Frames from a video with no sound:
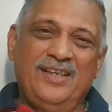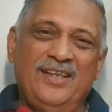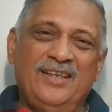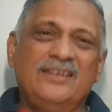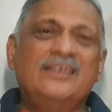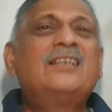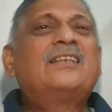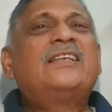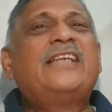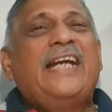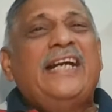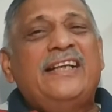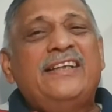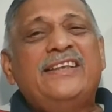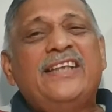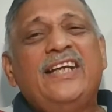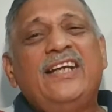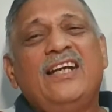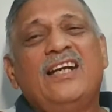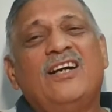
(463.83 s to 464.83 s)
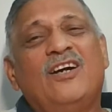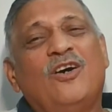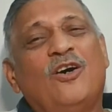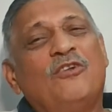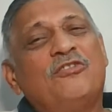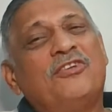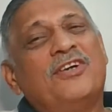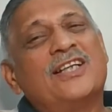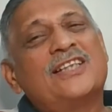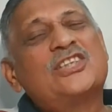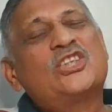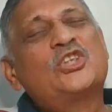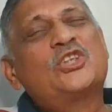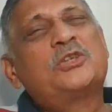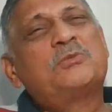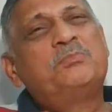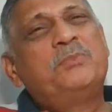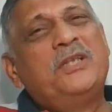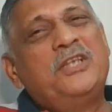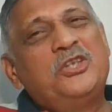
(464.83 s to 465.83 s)
The tainting of our
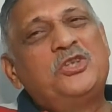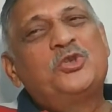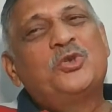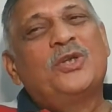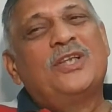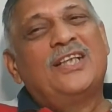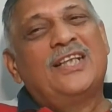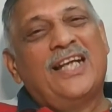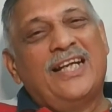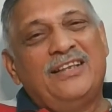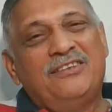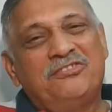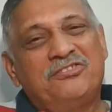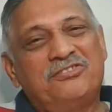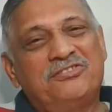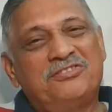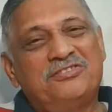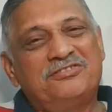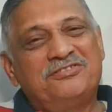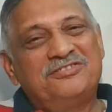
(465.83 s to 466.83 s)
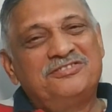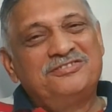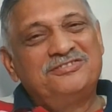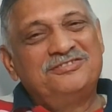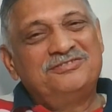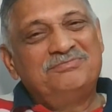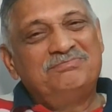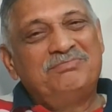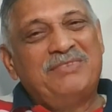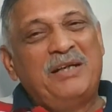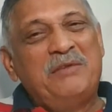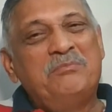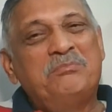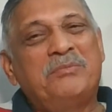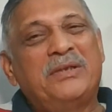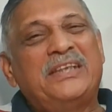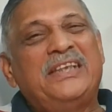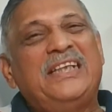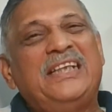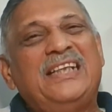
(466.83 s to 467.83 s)
spiritual life by
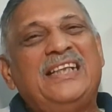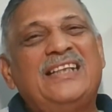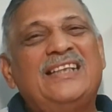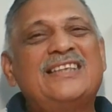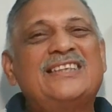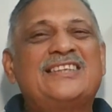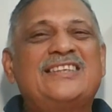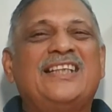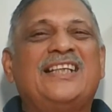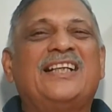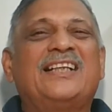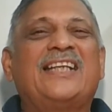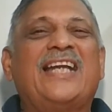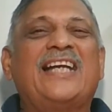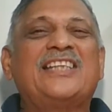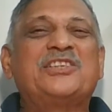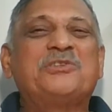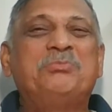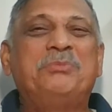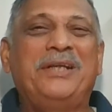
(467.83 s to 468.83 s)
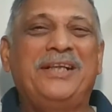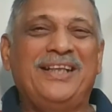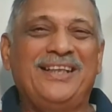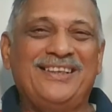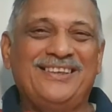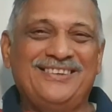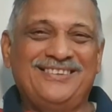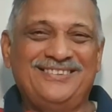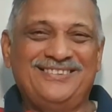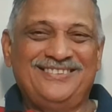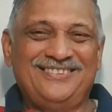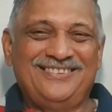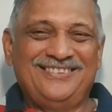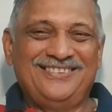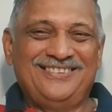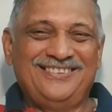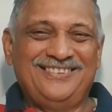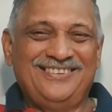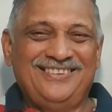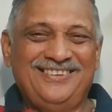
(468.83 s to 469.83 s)
materialistic attachment
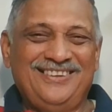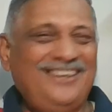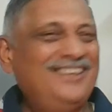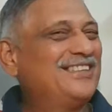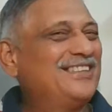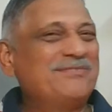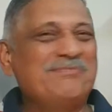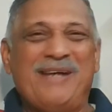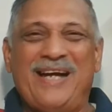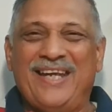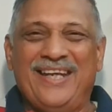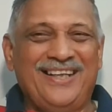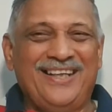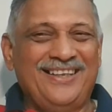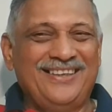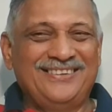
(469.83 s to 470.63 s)
is Maya.